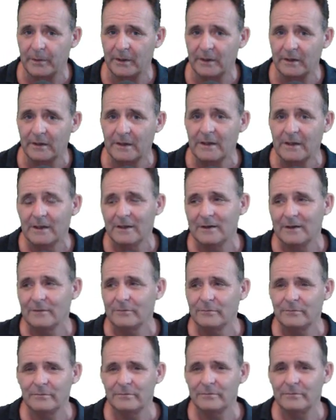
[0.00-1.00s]
But
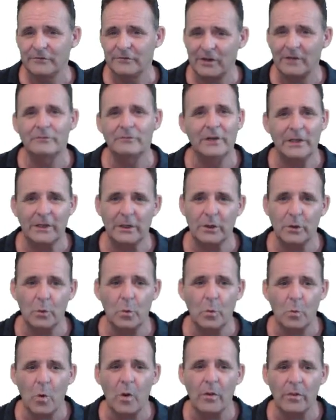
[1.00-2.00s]
generally,
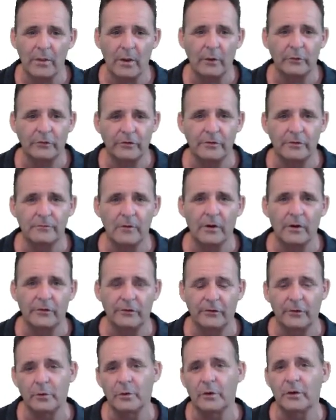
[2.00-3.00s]
you'll want those to run
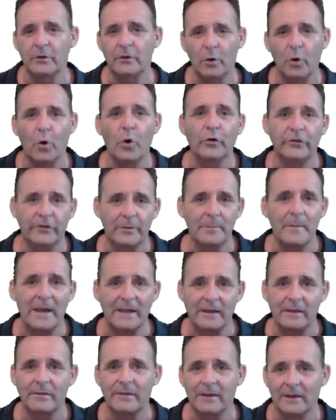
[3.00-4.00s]
so you can
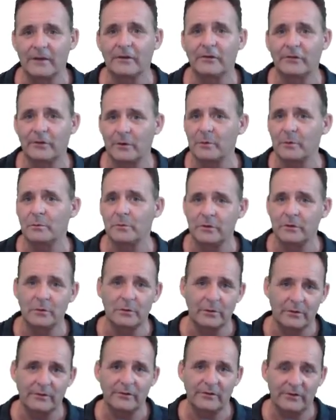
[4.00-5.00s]
automate things, so you
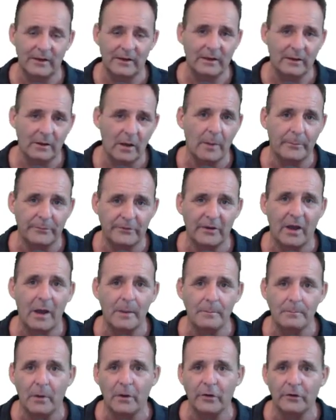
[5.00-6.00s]
can see
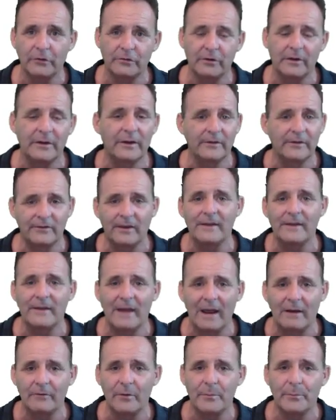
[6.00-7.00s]
uptime monitoring and send
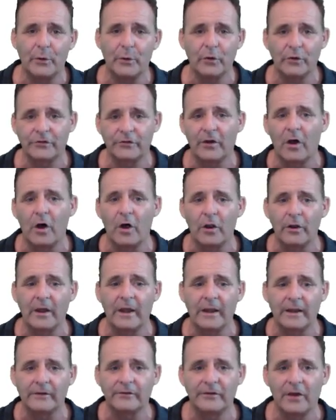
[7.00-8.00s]
out reports on
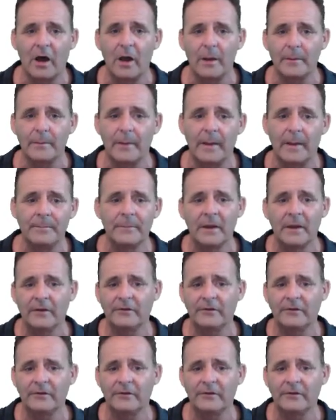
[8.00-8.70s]
a timer.